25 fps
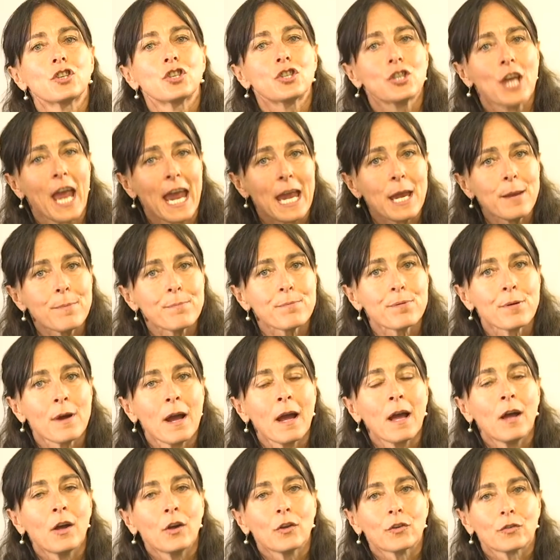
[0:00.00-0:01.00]
shape
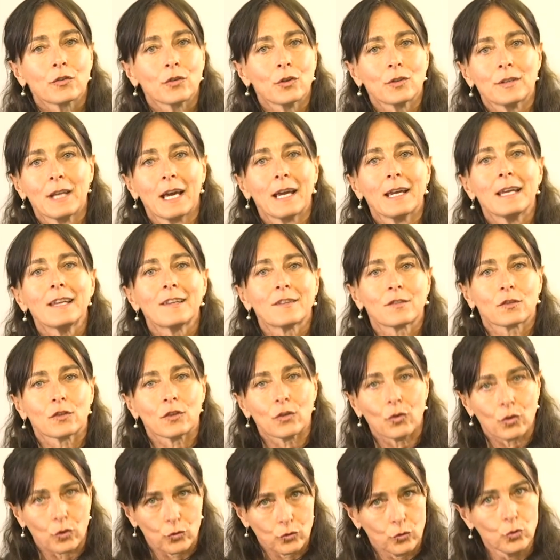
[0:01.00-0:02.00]
so that it's
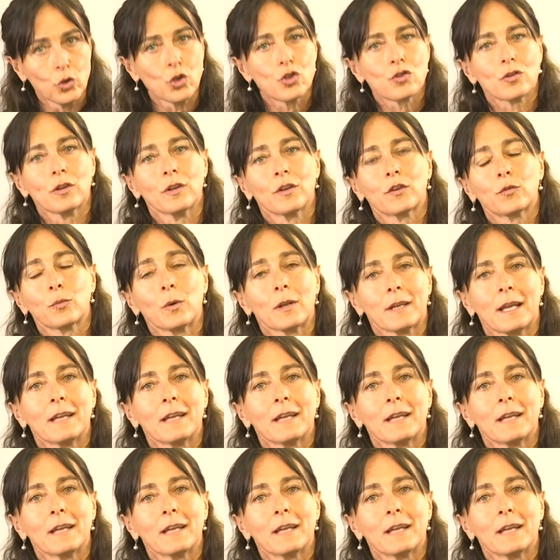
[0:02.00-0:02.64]
neutral as well,